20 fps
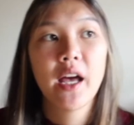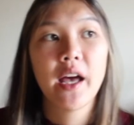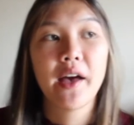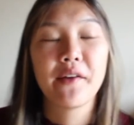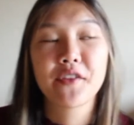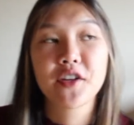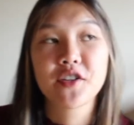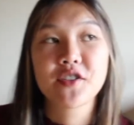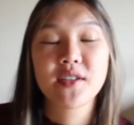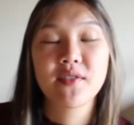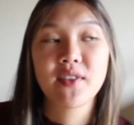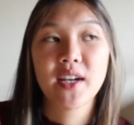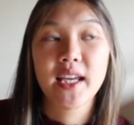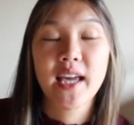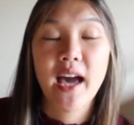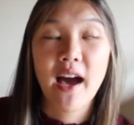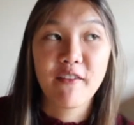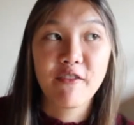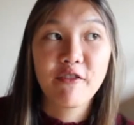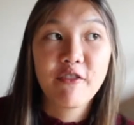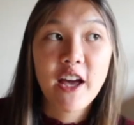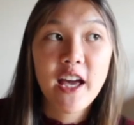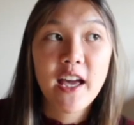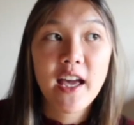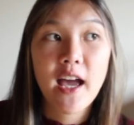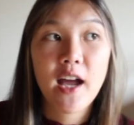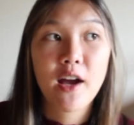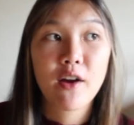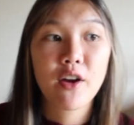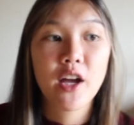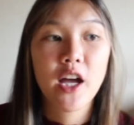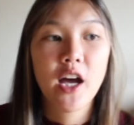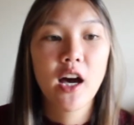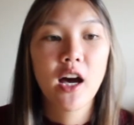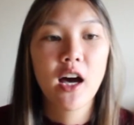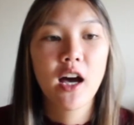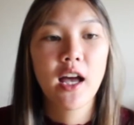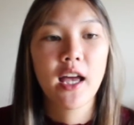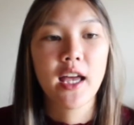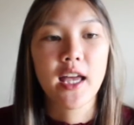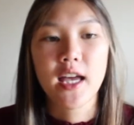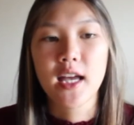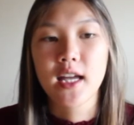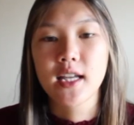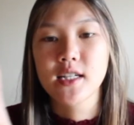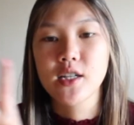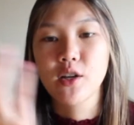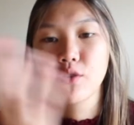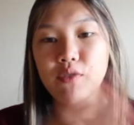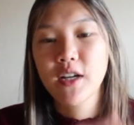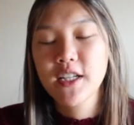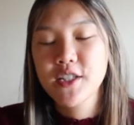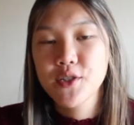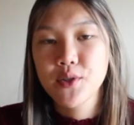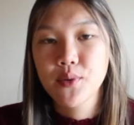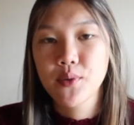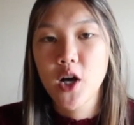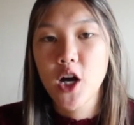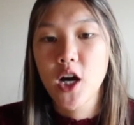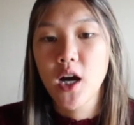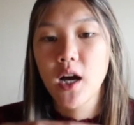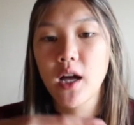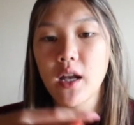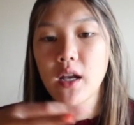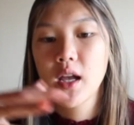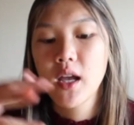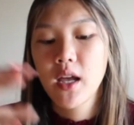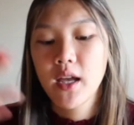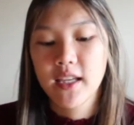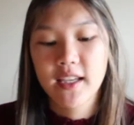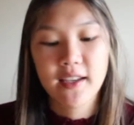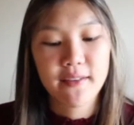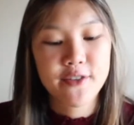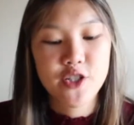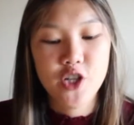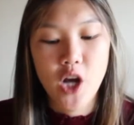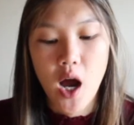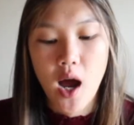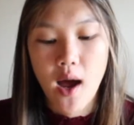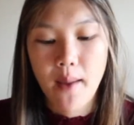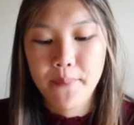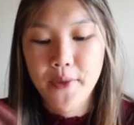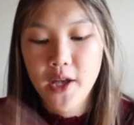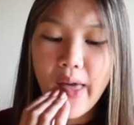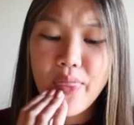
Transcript: and there's even a cafe area and a restaurant, gift shop.